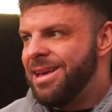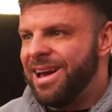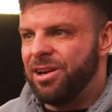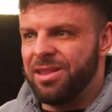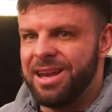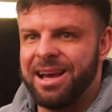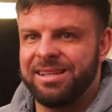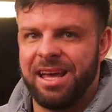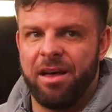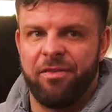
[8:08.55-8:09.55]
I know the
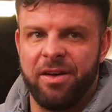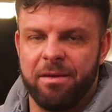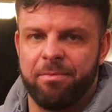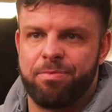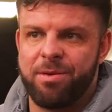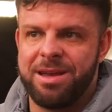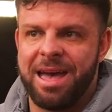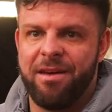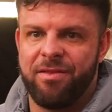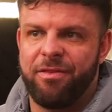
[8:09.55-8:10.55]
next set will feel pretty
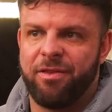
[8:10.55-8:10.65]
heavy